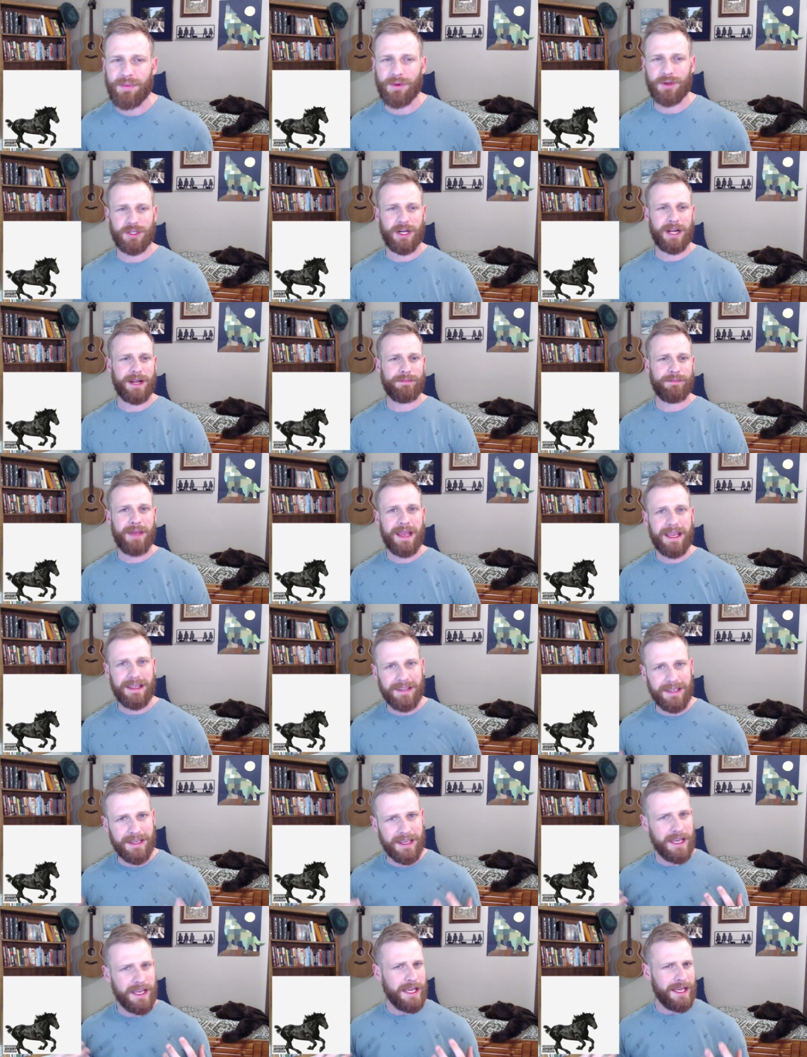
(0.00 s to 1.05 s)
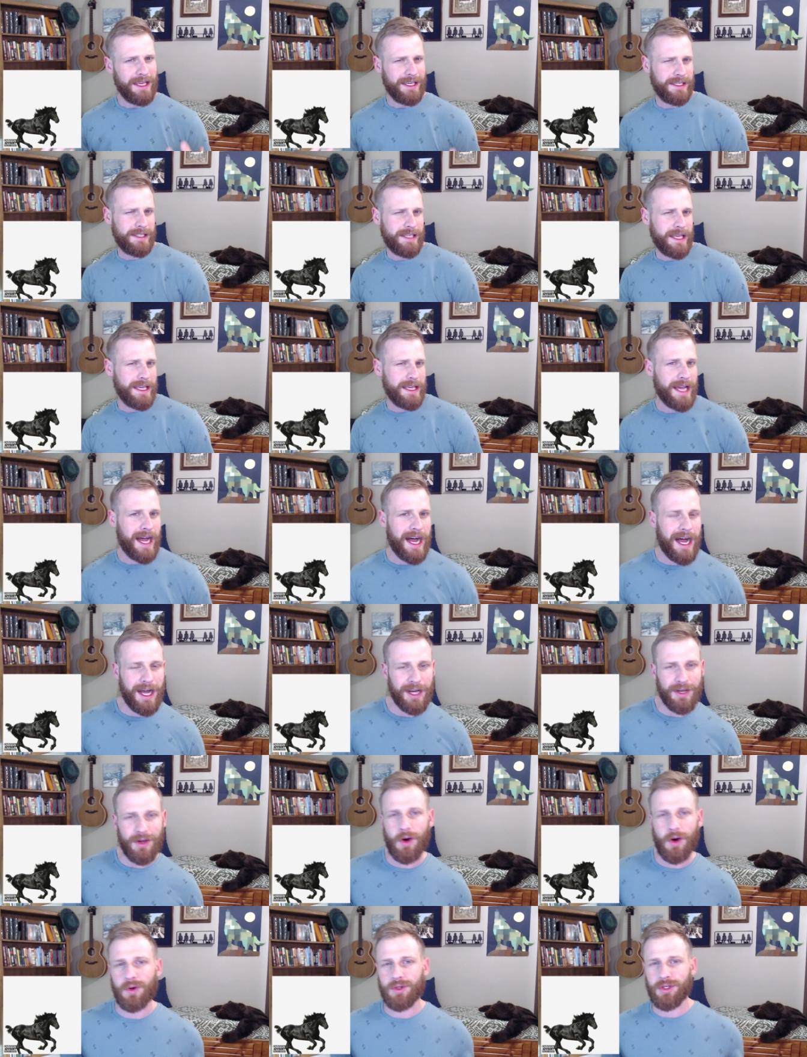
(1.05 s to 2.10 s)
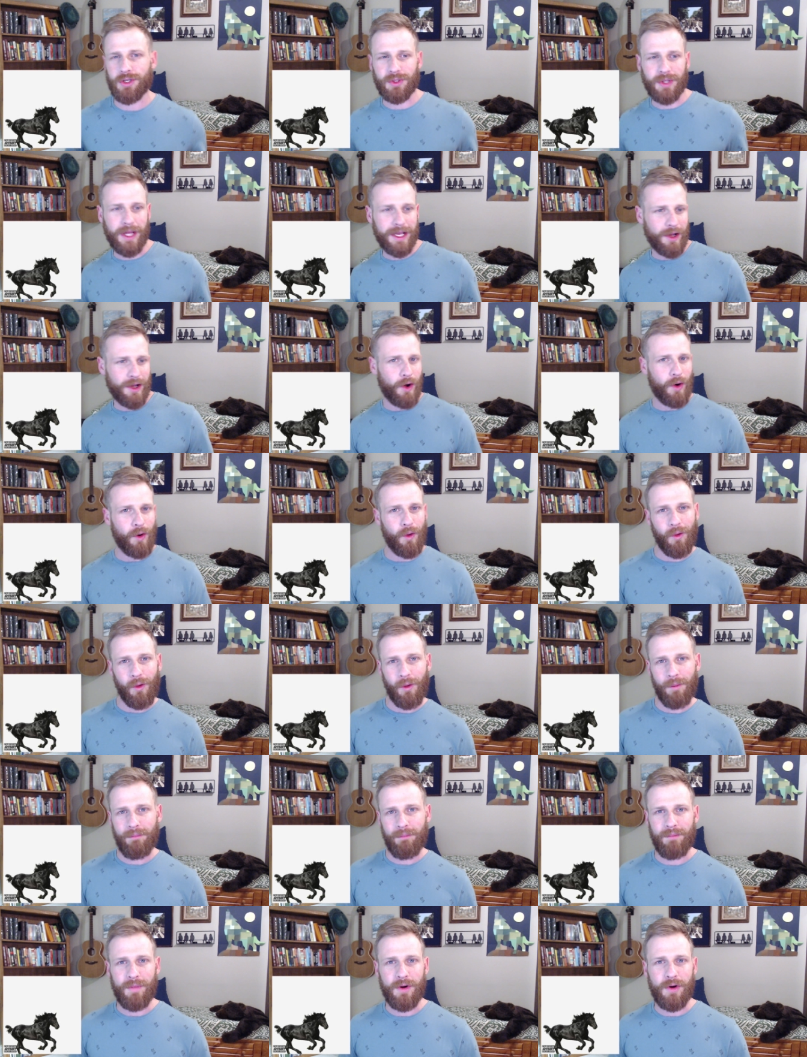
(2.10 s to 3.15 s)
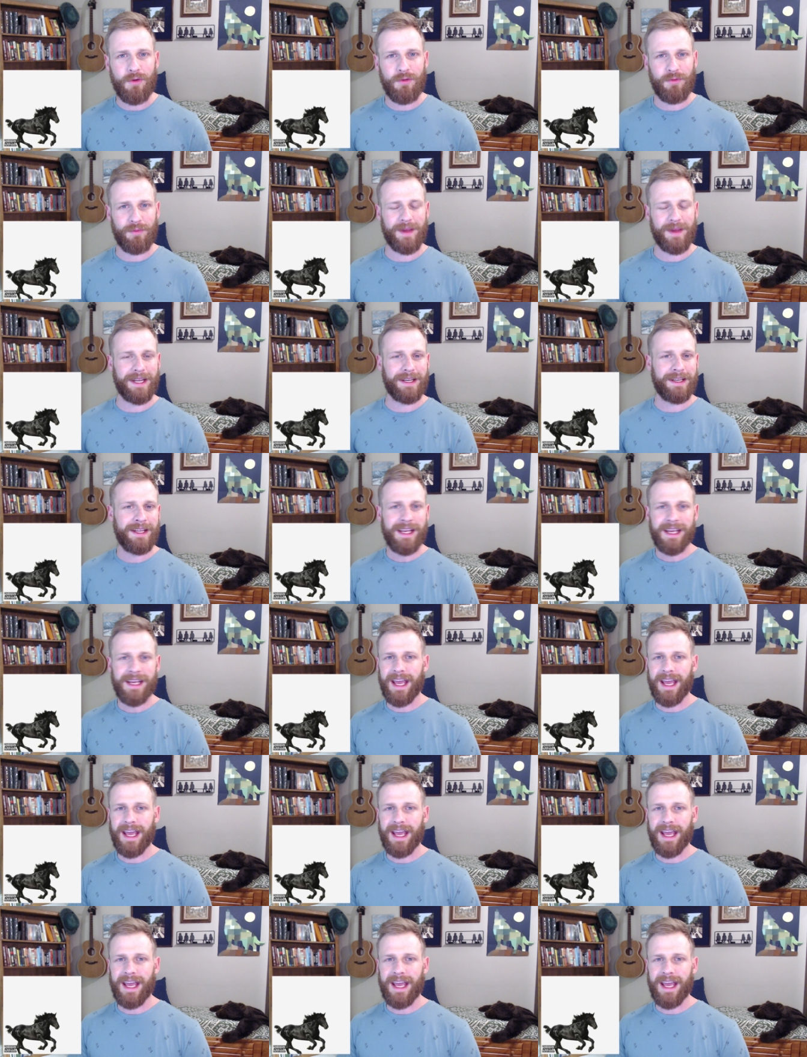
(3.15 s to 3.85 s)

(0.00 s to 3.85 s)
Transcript: people are trying to make like yeehaw culture like a whole movement.